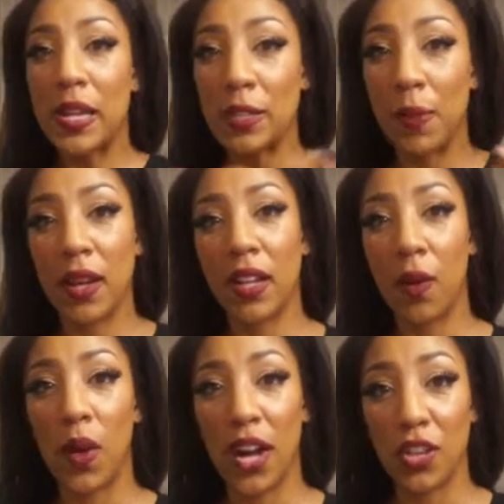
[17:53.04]
depending
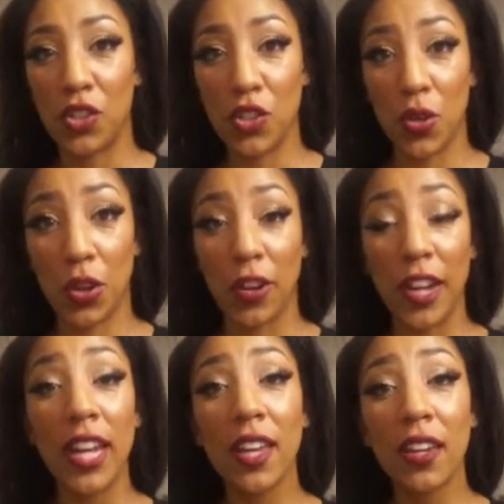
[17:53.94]
on what kind of show you're
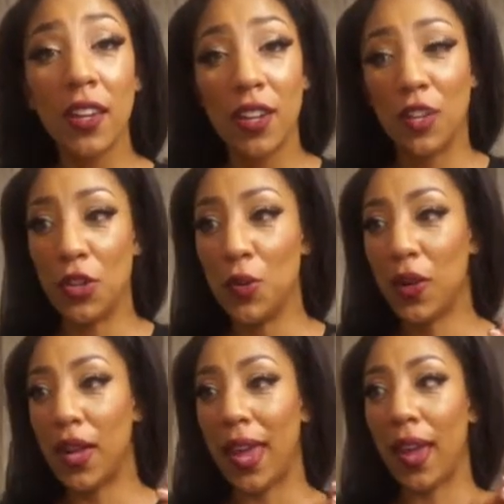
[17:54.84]
in, you
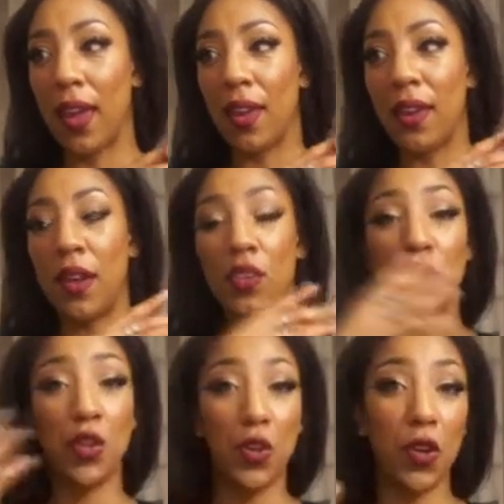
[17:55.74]
can
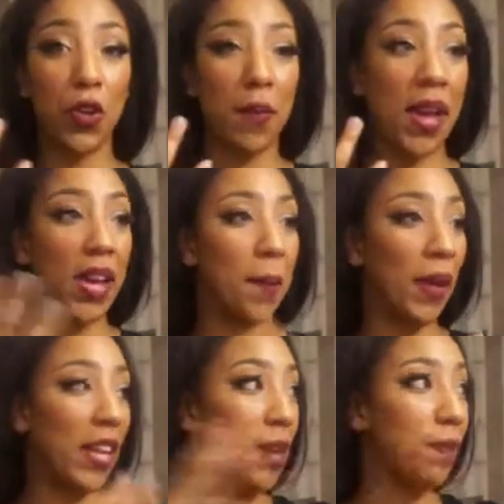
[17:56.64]
do your makeup
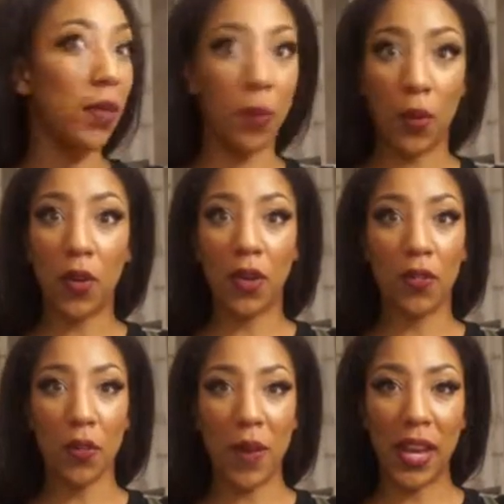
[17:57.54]
and keep the bulk of
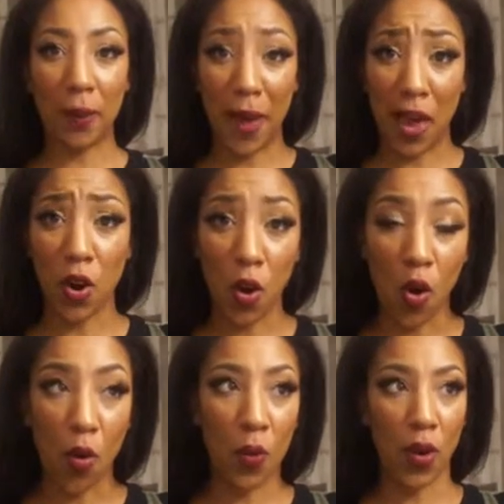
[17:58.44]
your makeup at
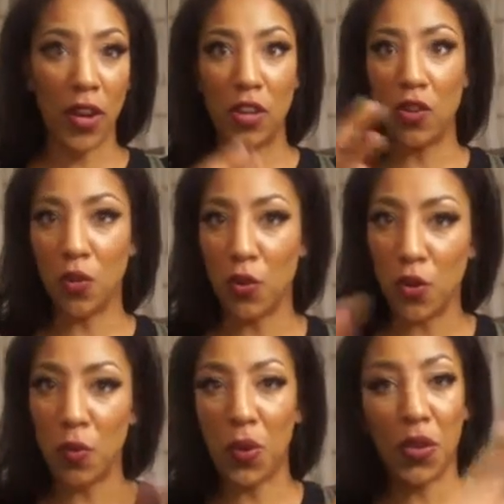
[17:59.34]
home or in your
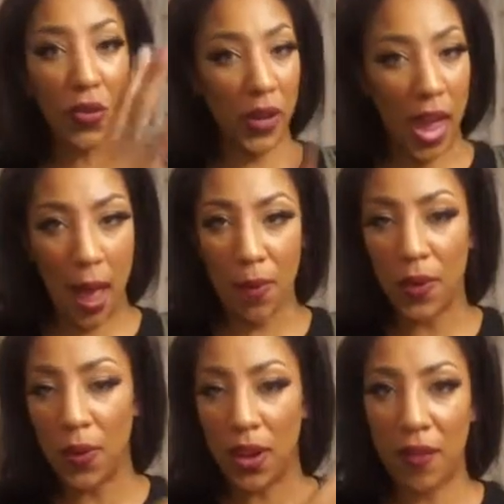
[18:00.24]
room or in your cabin
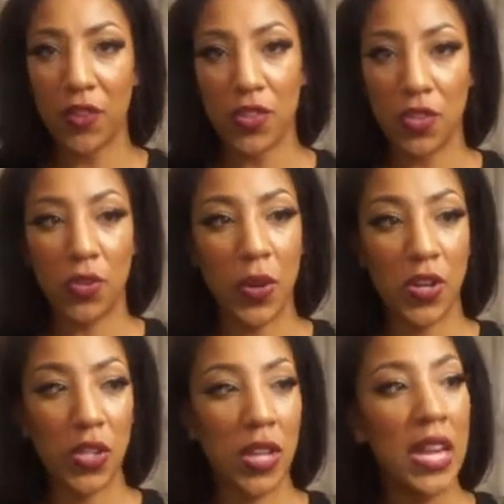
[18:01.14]
or whatever
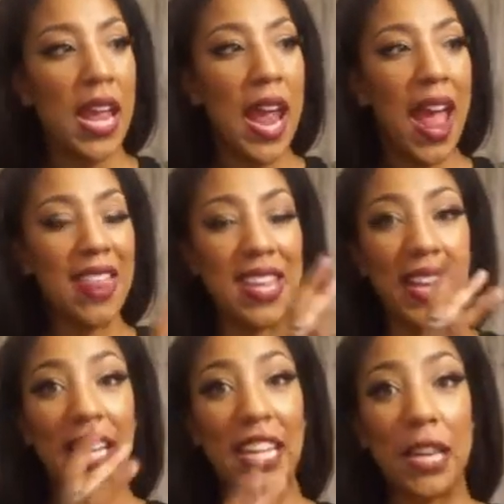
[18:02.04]
situation, and
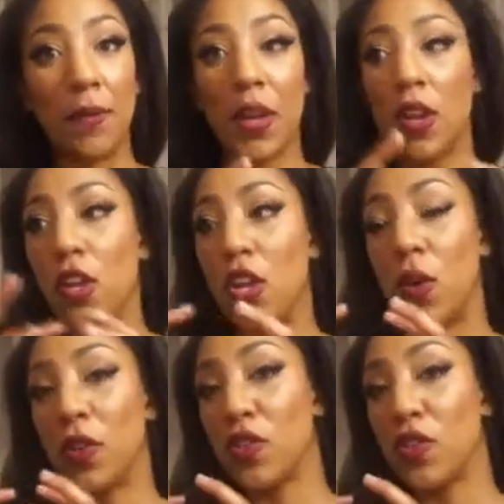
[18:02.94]
then keep, you know, a